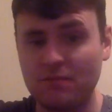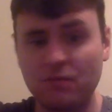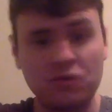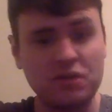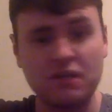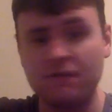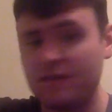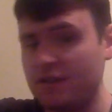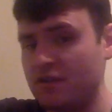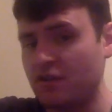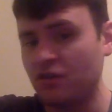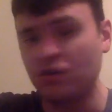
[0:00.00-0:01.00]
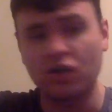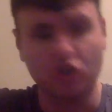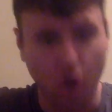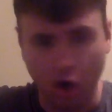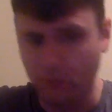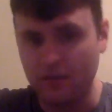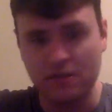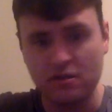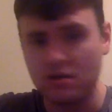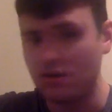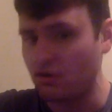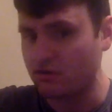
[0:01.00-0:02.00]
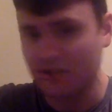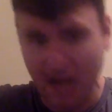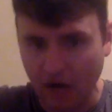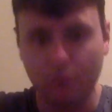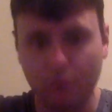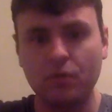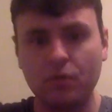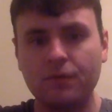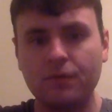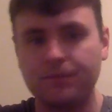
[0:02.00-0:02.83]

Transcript: Both defenses are garbage. They're terrible.